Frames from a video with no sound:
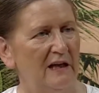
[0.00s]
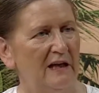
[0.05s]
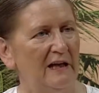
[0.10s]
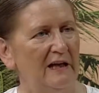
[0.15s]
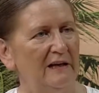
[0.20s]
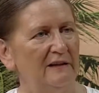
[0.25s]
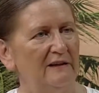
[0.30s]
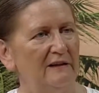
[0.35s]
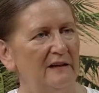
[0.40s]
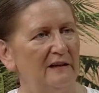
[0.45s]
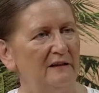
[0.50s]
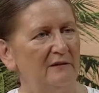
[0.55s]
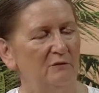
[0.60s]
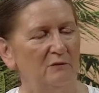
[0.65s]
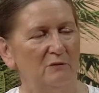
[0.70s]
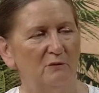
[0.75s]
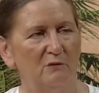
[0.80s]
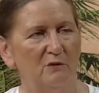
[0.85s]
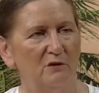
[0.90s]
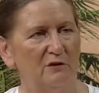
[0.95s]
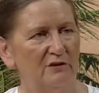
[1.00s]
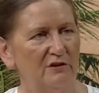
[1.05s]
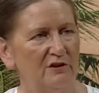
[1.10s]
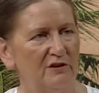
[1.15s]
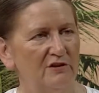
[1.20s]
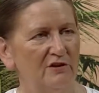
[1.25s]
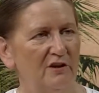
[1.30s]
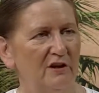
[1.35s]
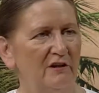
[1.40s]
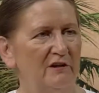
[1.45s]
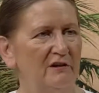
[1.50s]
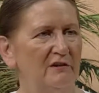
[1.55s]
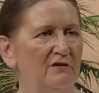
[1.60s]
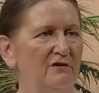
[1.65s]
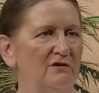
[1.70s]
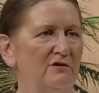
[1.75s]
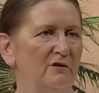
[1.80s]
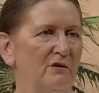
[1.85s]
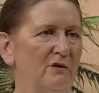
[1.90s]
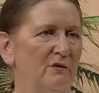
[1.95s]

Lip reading: And then what science